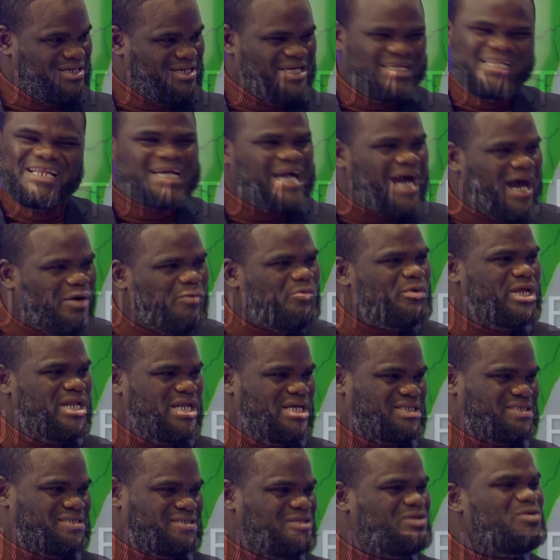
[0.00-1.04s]
you can't win
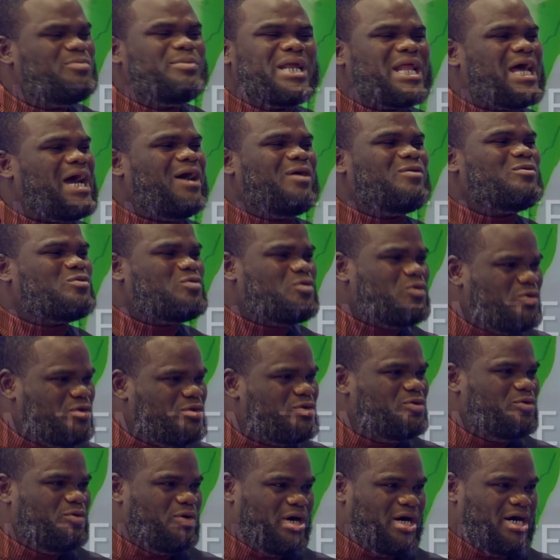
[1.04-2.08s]
it, no matter how good
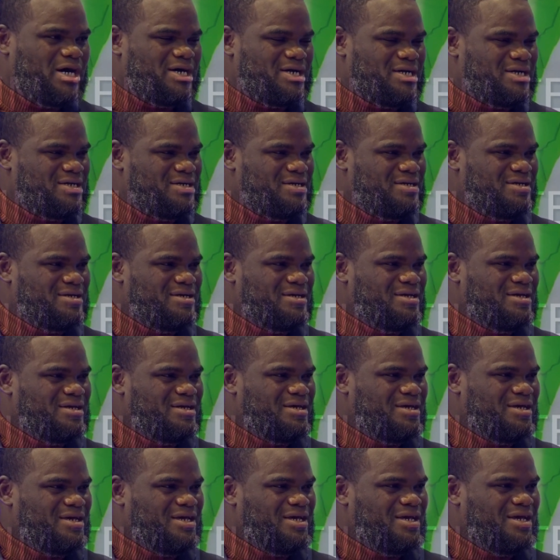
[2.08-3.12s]
you are. Mm.
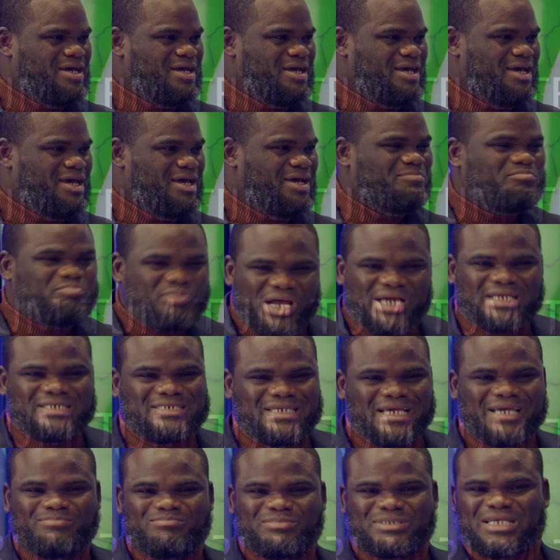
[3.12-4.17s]
Bright
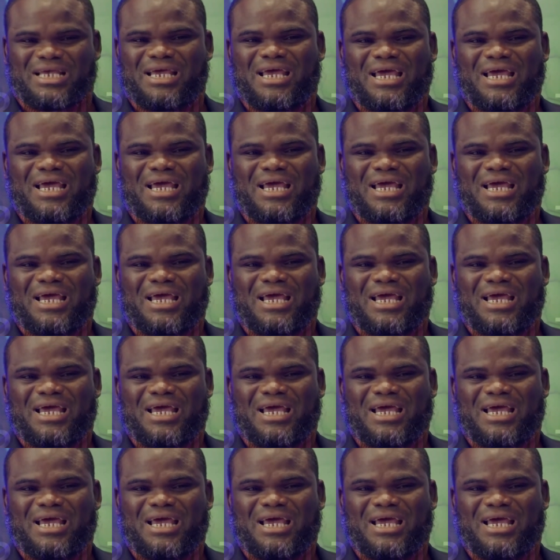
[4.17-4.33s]
James,